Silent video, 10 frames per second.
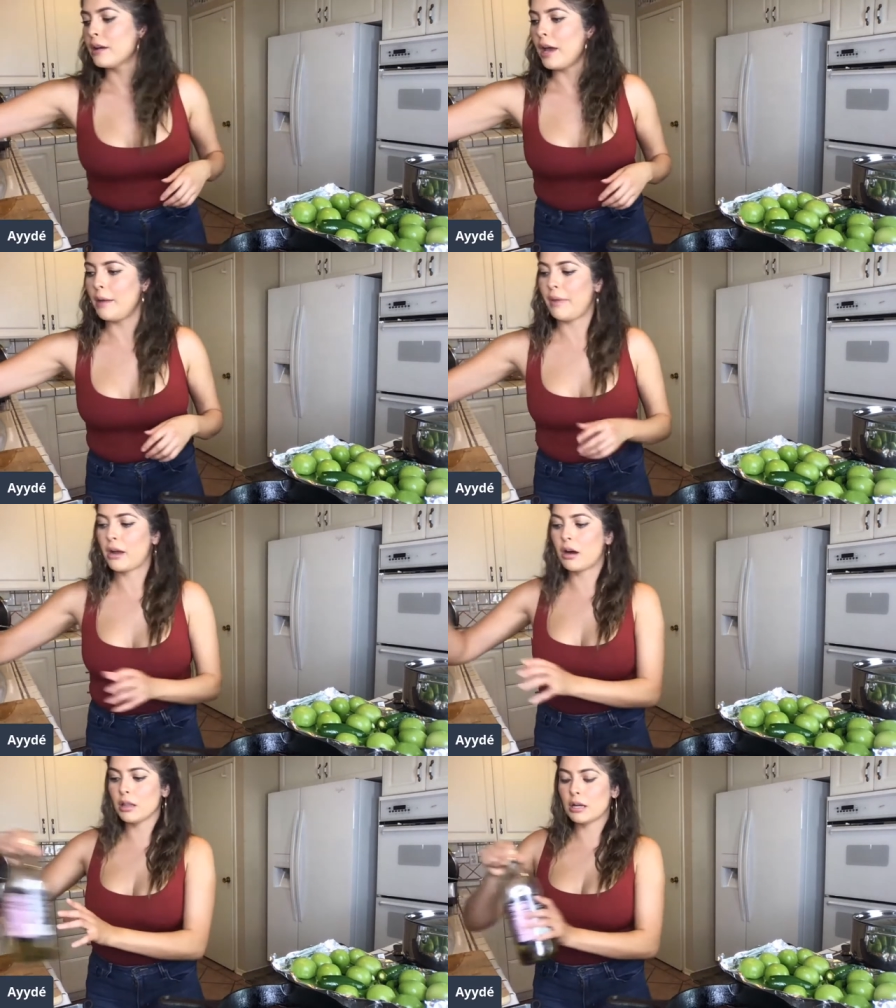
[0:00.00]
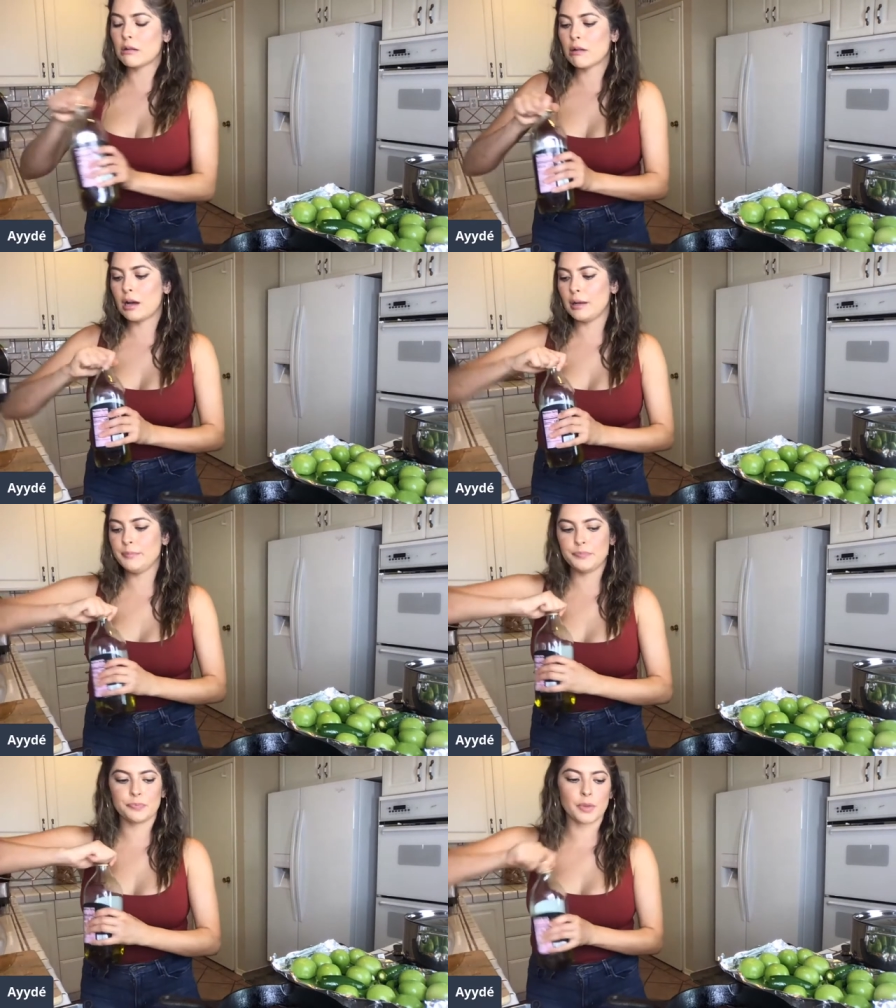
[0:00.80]
and my garlic
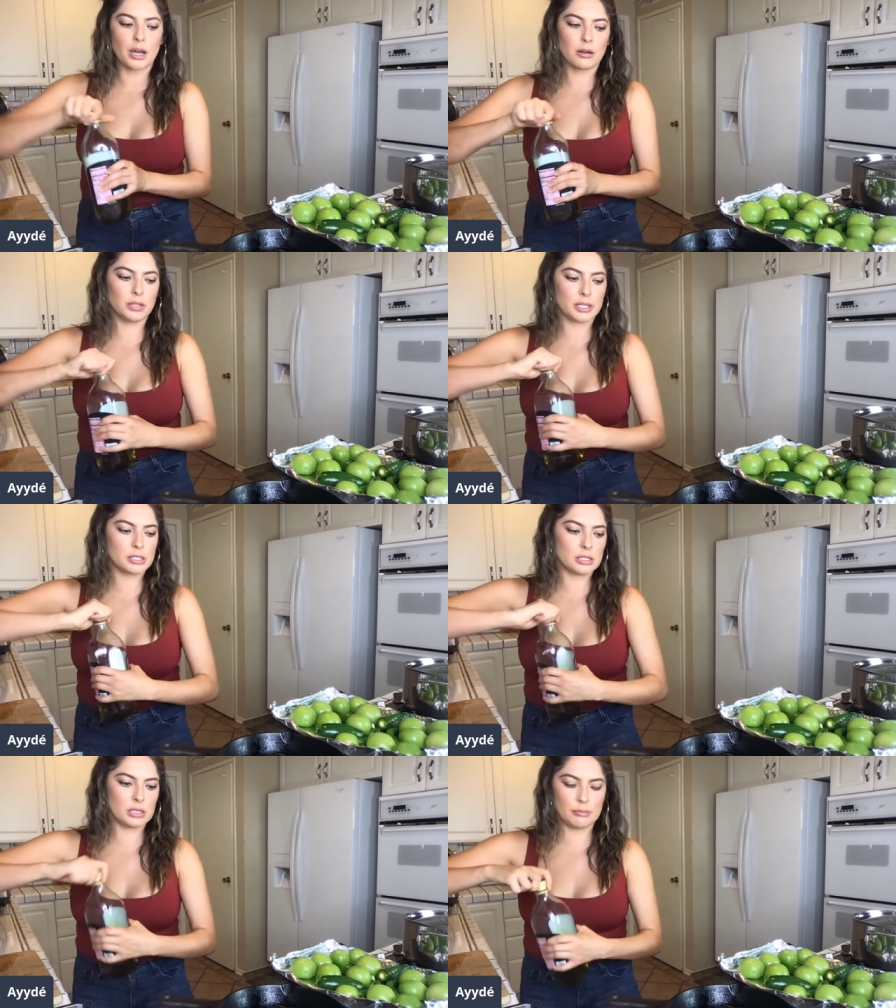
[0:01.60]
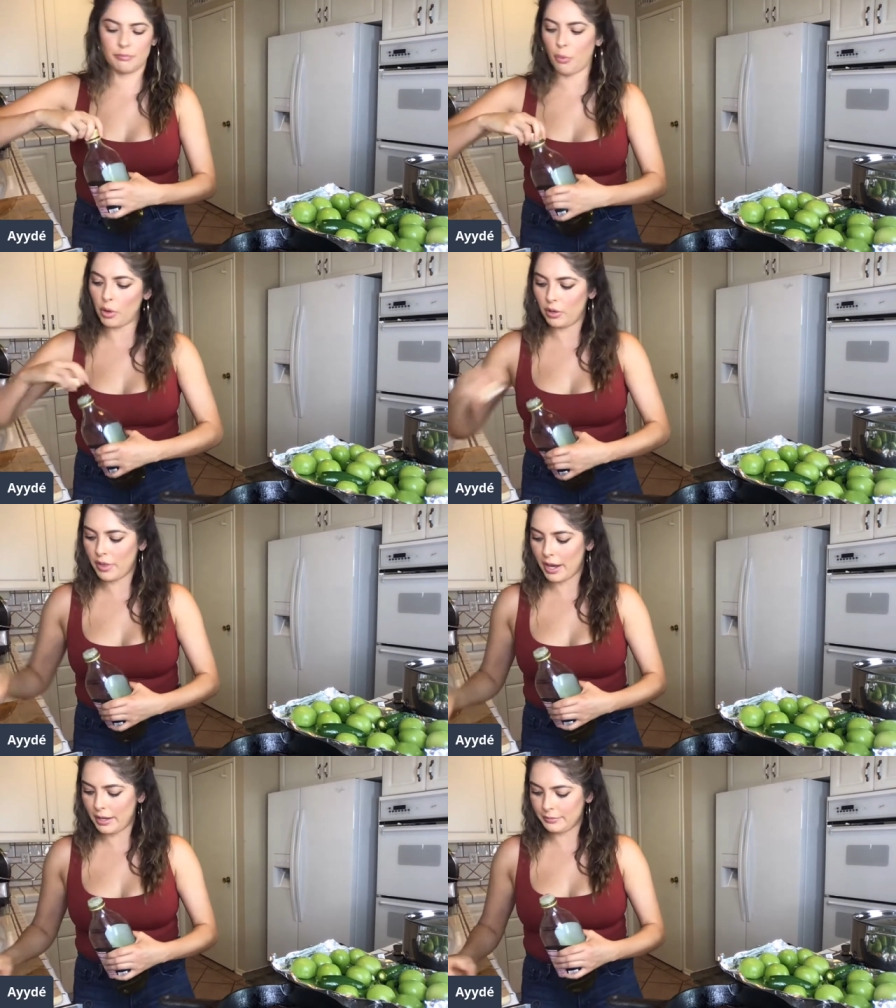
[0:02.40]
raw. I don't like to boil
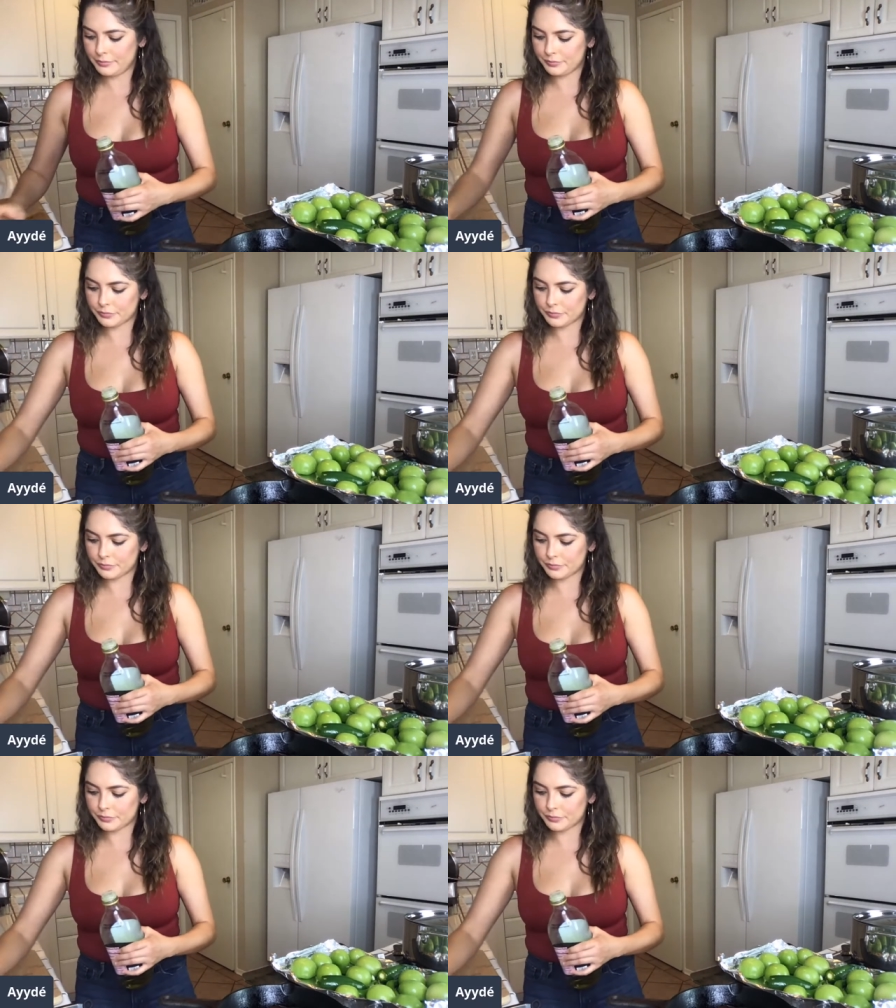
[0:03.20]
that.